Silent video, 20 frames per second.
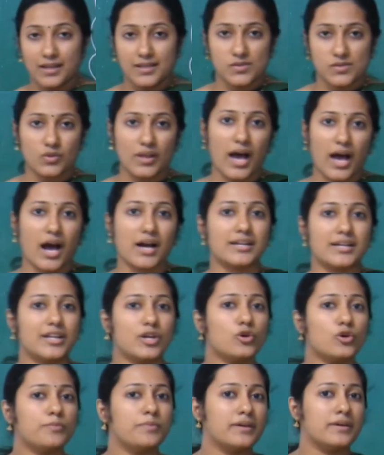So the heart
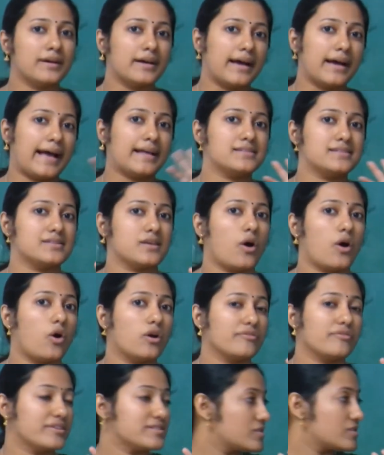tube, as
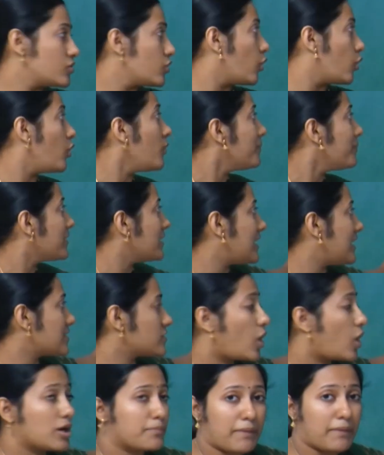all of us know, it has
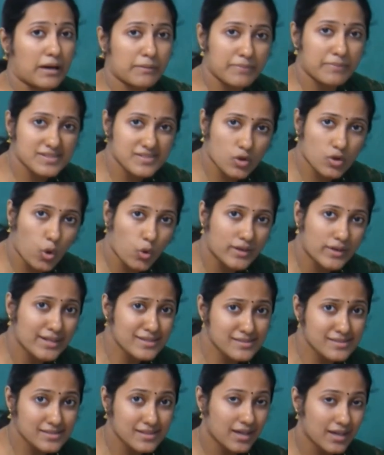got bulbous
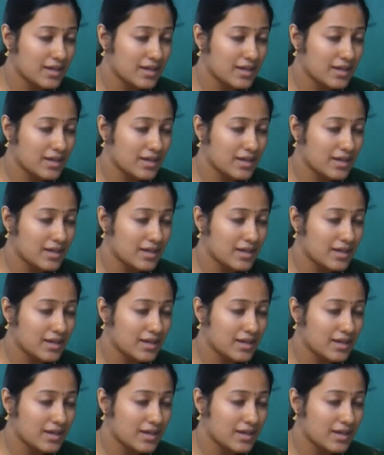cordis,